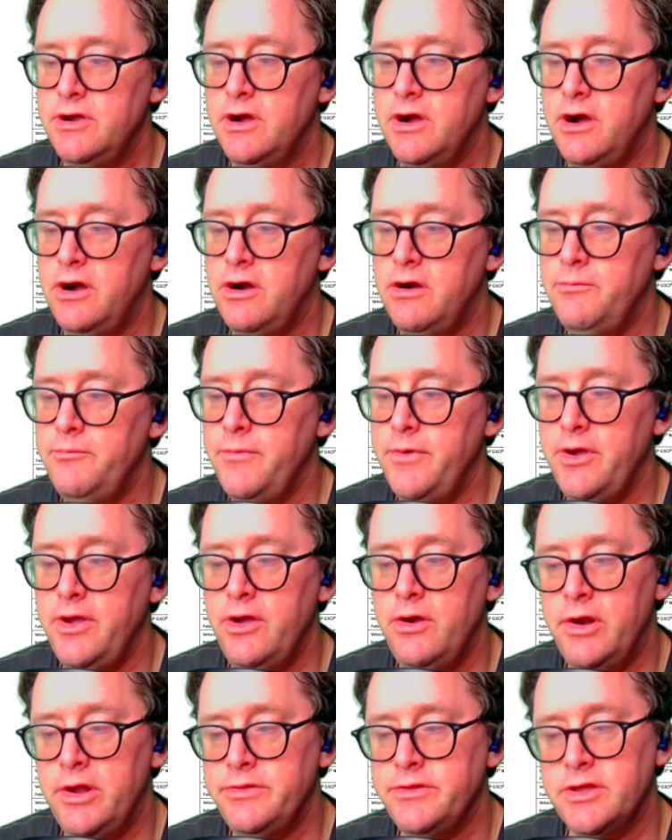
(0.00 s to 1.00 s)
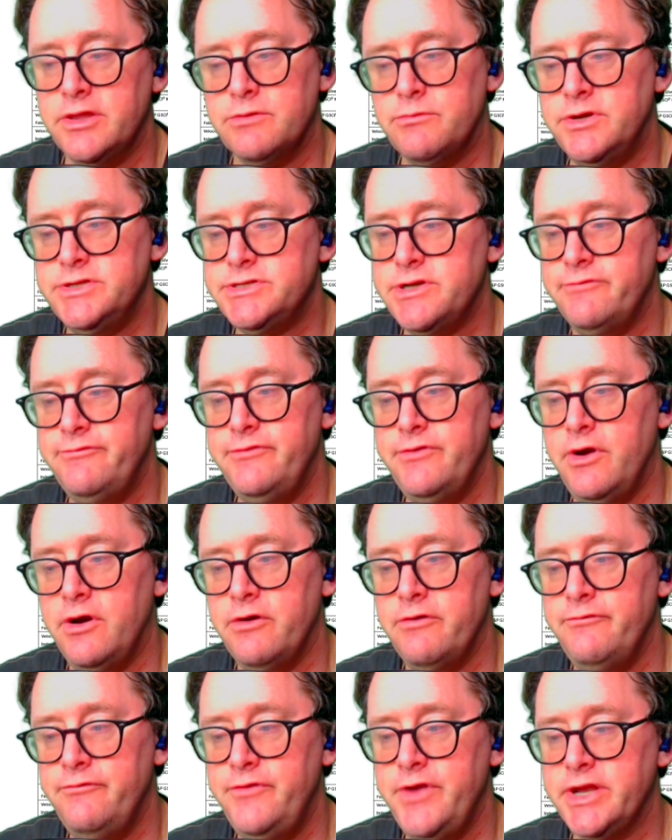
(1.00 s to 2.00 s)
And the other ones are
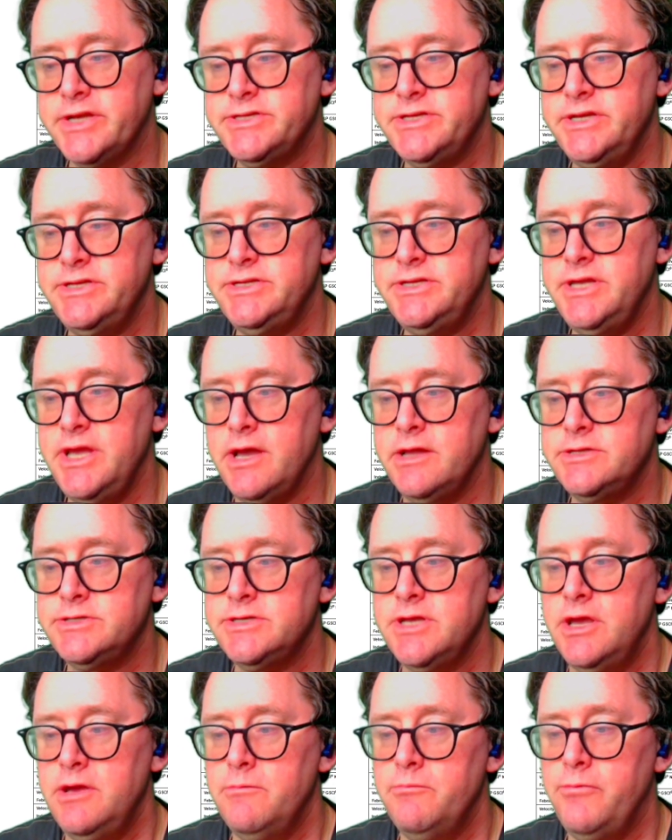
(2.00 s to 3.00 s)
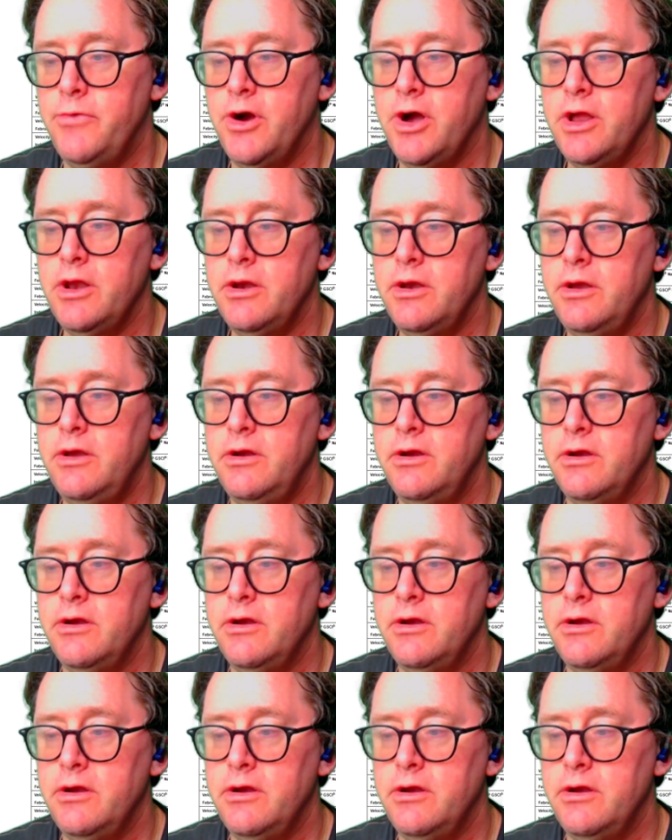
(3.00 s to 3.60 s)
VIX ETNs, but